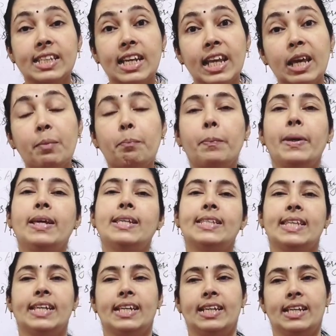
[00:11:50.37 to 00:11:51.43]
sleeping
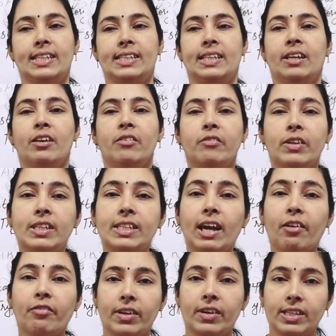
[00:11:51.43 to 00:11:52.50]
sickness which
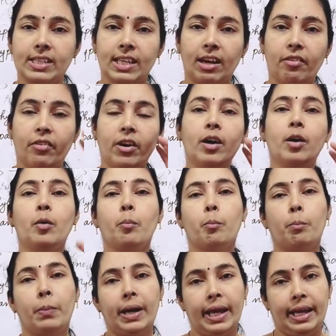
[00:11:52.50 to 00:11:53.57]
affects our
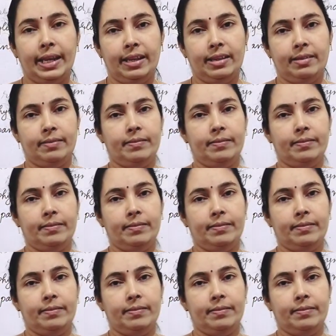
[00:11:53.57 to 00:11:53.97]
brain.